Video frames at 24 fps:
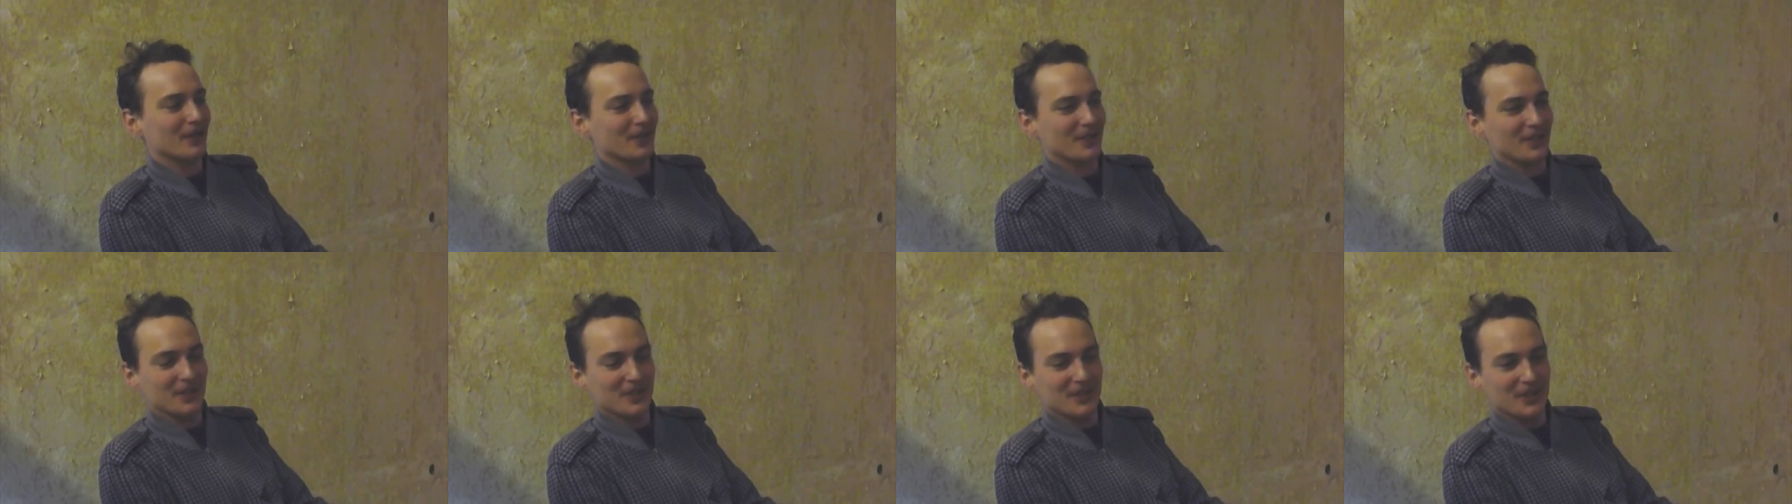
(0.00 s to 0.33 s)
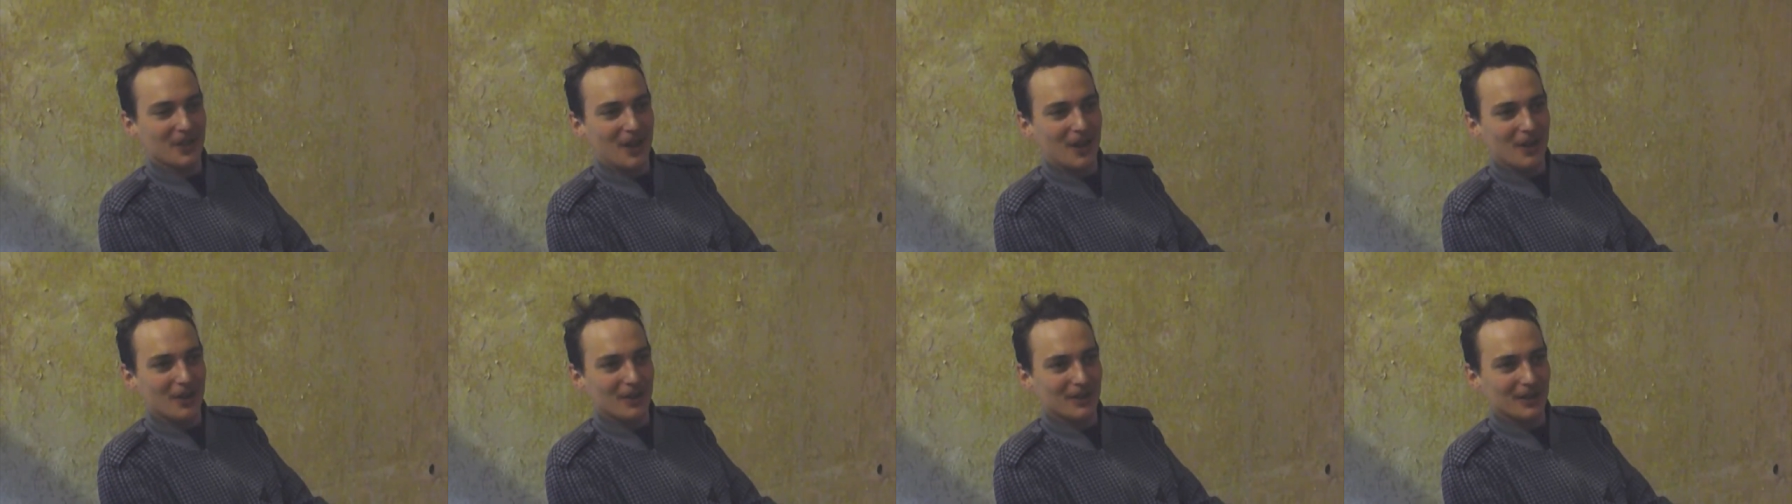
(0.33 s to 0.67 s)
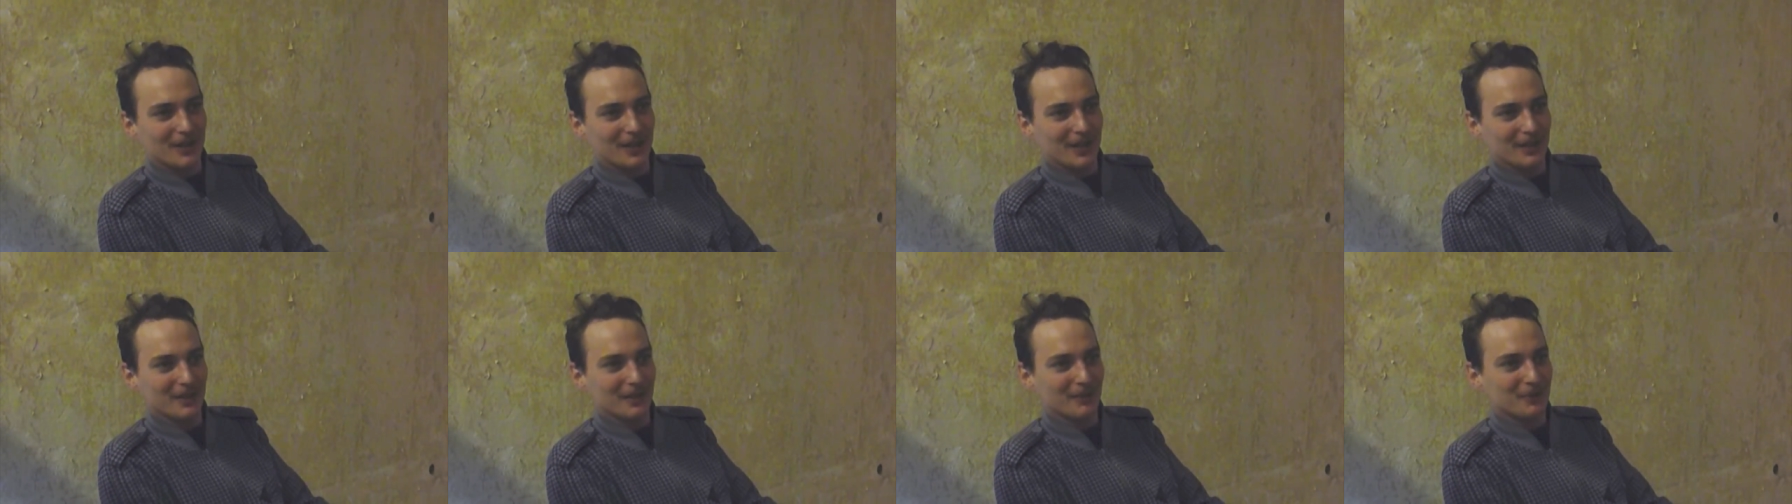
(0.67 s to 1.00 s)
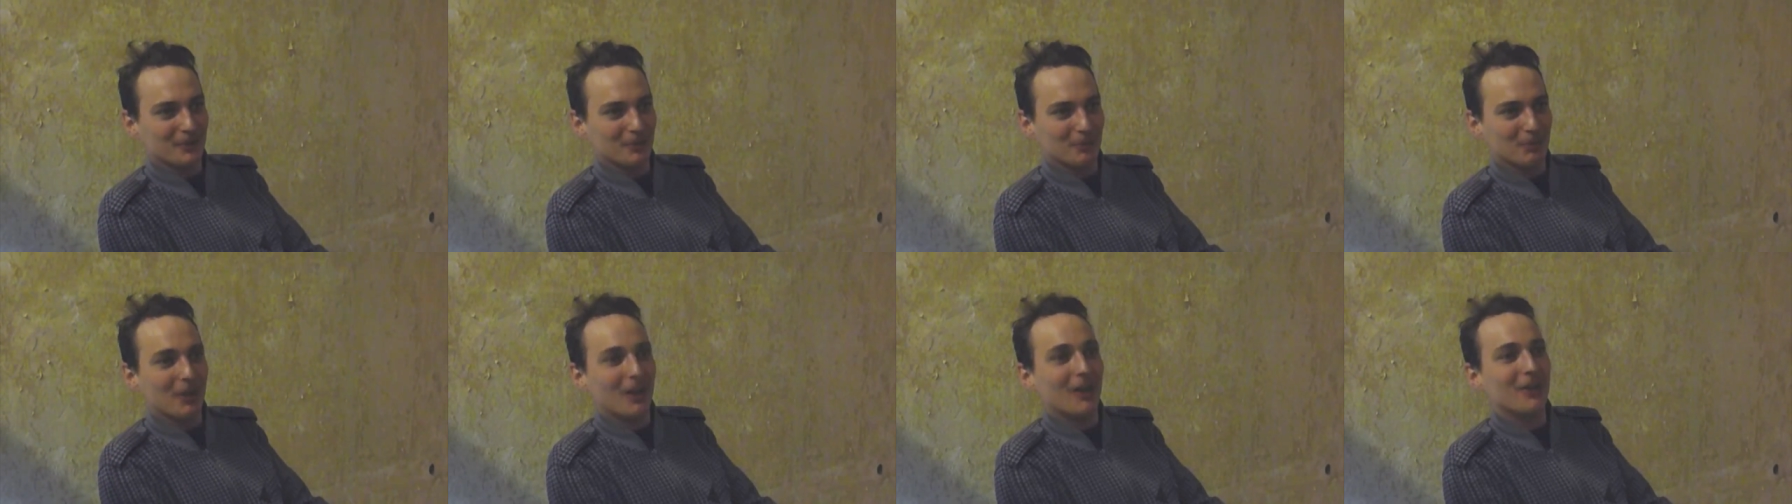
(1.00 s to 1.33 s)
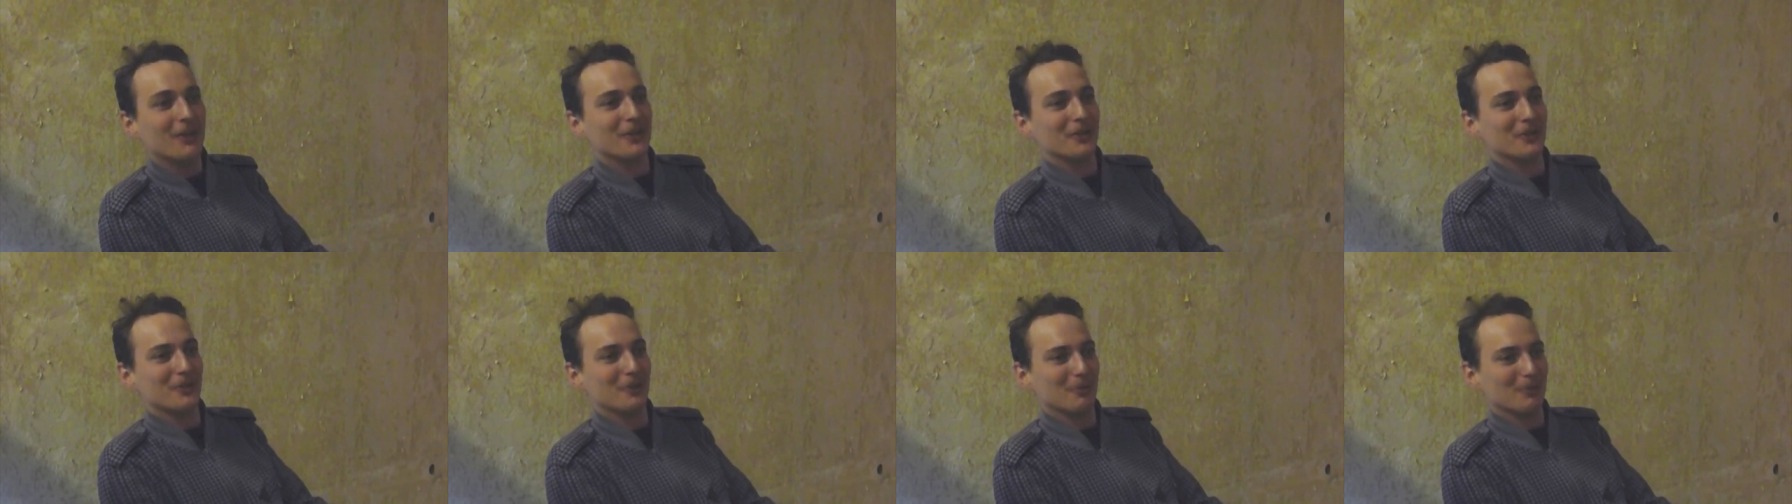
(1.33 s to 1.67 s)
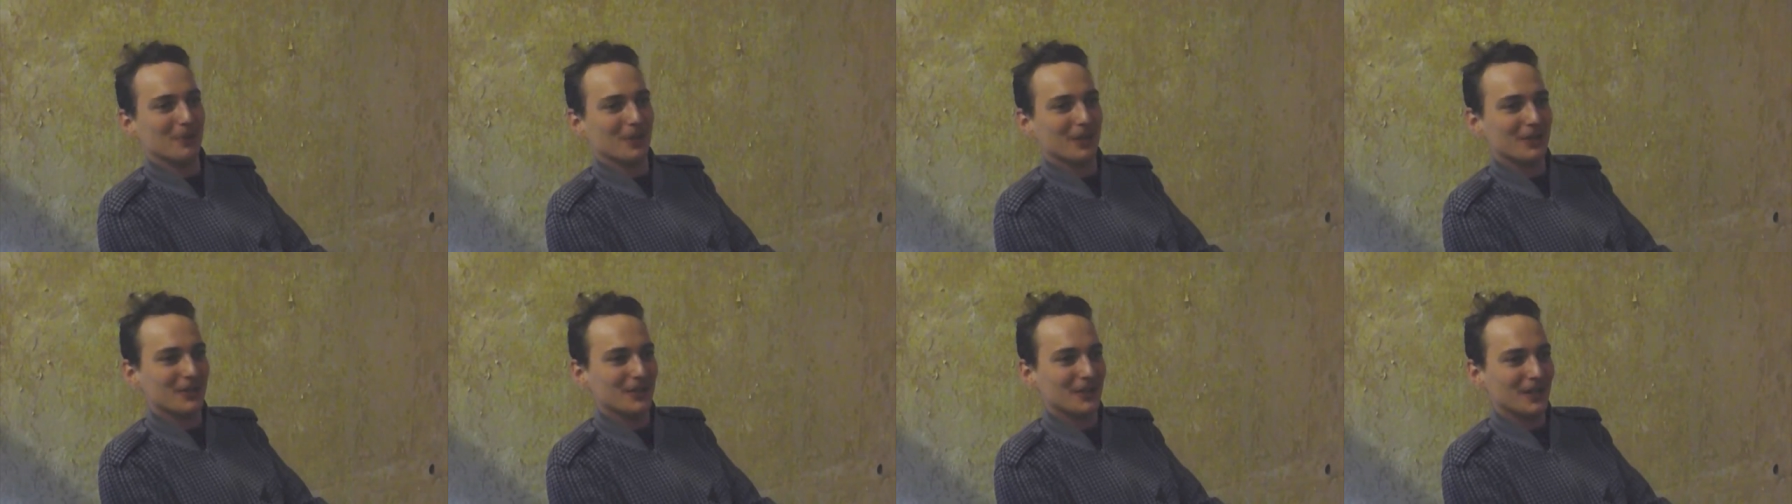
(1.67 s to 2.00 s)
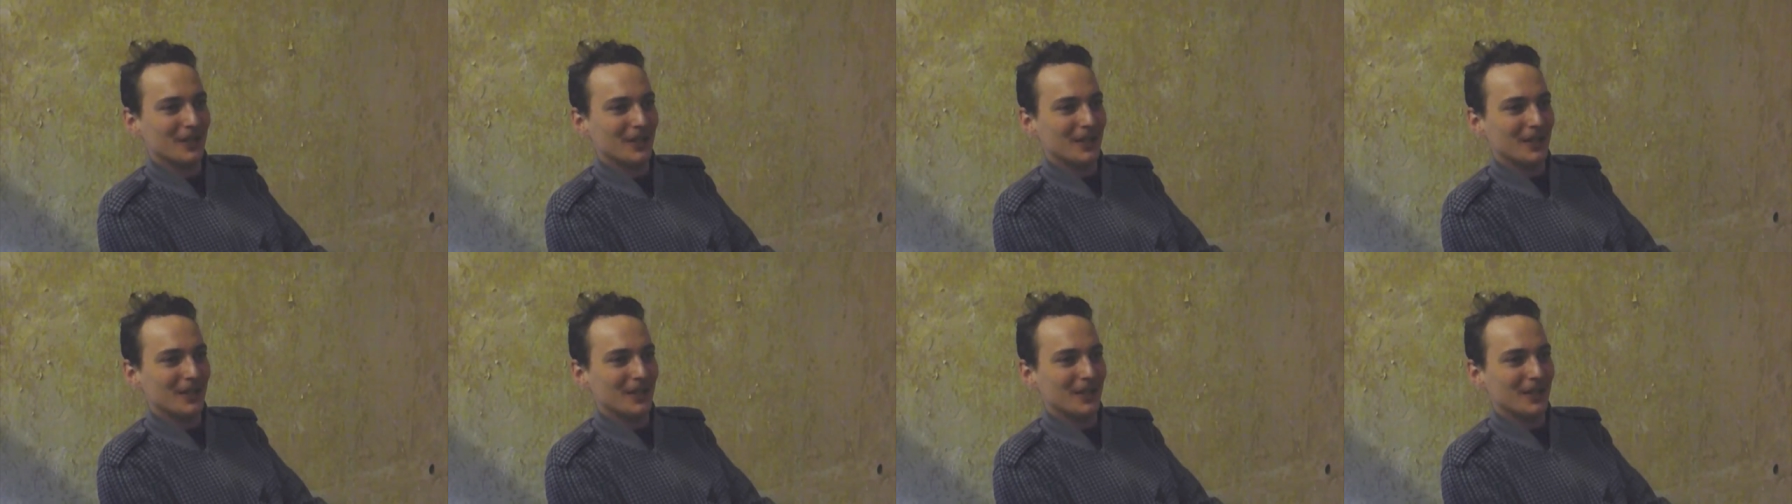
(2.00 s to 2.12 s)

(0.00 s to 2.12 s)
And since Art loved to party so much,